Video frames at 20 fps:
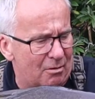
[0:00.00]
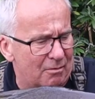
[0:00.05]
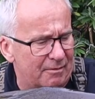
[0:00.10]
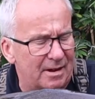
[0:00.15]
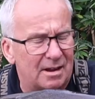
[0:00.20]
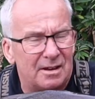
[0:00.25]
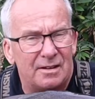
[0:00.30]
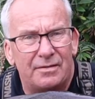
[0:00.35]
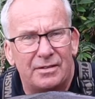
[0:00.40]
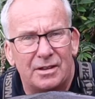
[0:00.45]
or
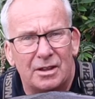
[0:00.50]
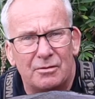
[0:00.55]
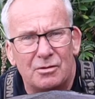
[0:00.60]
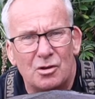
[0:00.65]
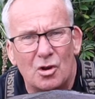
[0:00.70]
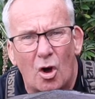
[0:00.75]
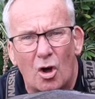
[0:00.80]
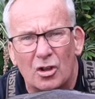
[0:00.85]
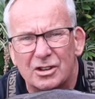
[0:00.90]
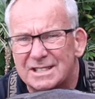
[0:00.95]
very few,
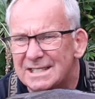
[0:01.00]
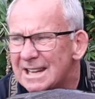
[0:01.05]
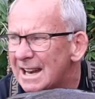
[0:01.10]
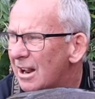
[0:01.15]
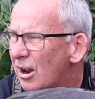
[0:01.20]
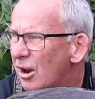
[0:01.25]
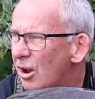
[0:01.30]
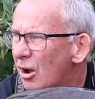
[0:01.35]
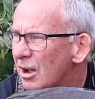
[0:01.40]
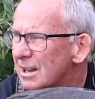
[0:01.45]
not seen
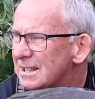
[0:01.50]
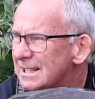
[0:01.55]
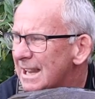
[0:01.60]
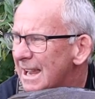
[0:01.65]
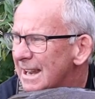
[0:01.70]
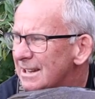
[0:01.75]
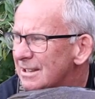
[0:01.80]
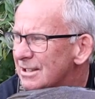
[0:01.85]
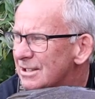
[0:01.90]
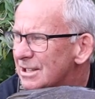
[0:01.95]
a lot of
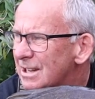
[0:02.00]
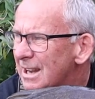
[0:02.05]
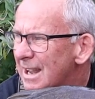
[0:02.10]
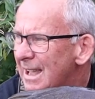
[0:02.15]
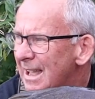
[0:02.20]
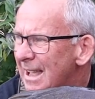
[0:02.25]
tench,